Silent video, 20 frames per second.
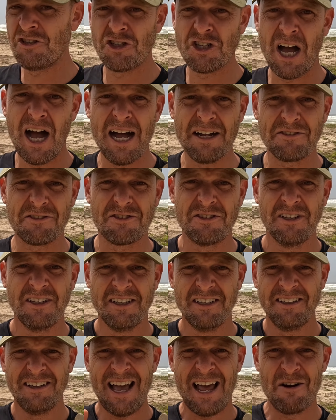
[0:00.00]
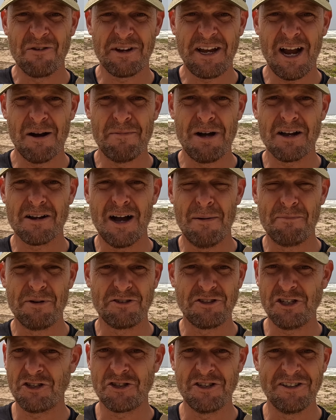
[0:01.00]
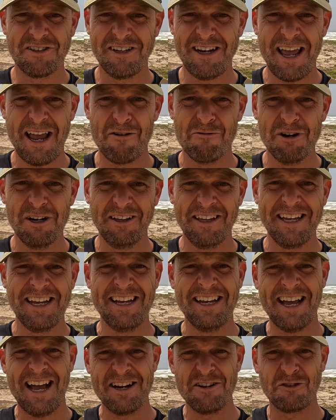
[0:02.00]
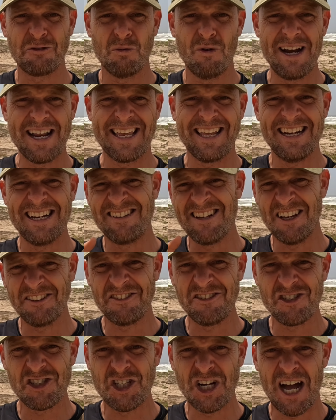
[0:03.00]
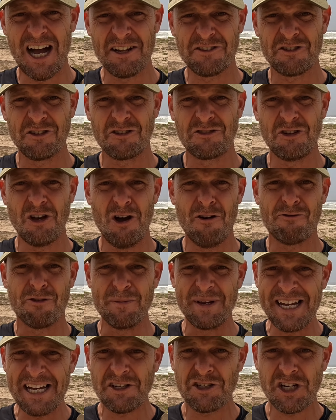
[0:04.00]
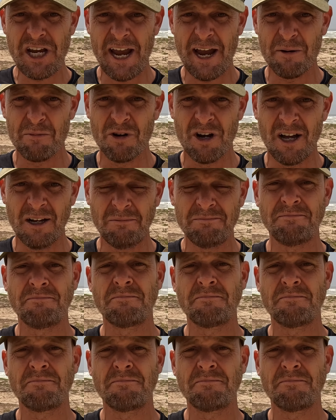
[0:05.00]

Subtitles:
shots. I don't care about composition today, really. I just want to get a dozen shots or so from each camera,